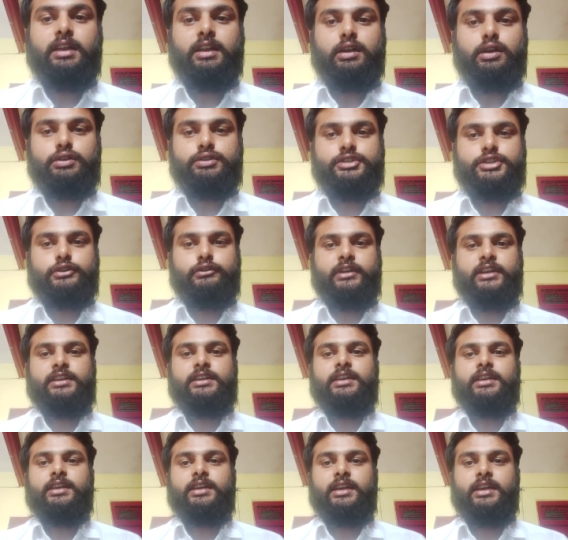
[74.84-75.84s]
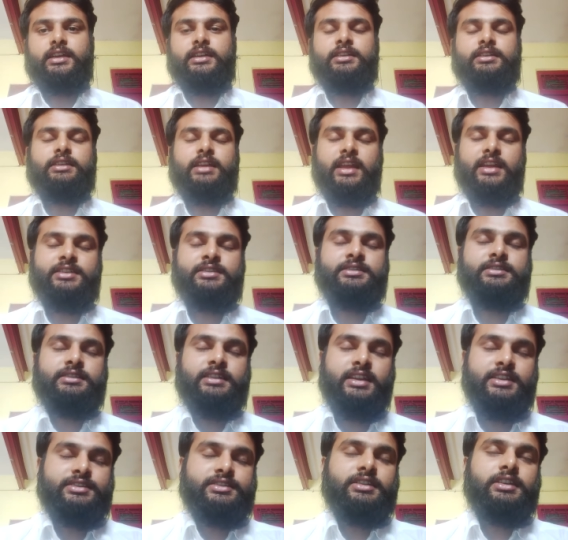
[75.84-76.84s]
Consequently, in
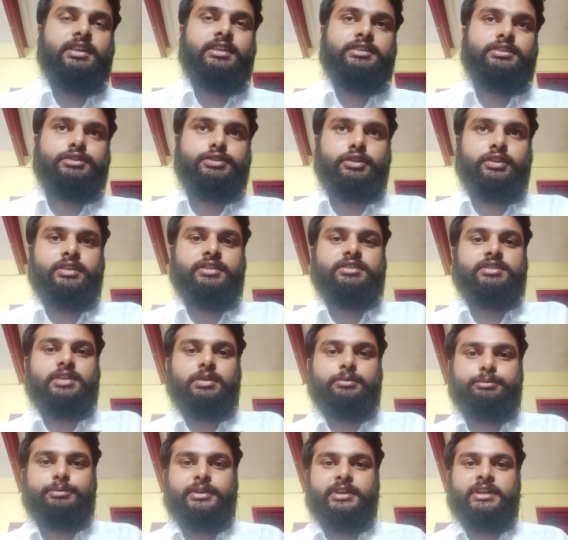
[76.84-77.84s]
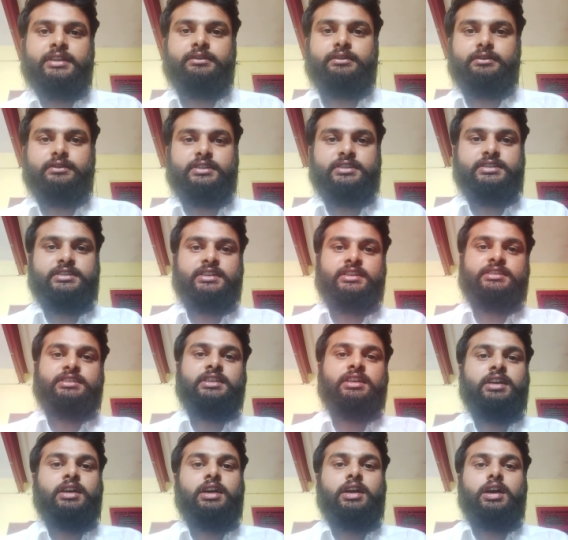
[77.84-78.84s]
National Insurance Company versus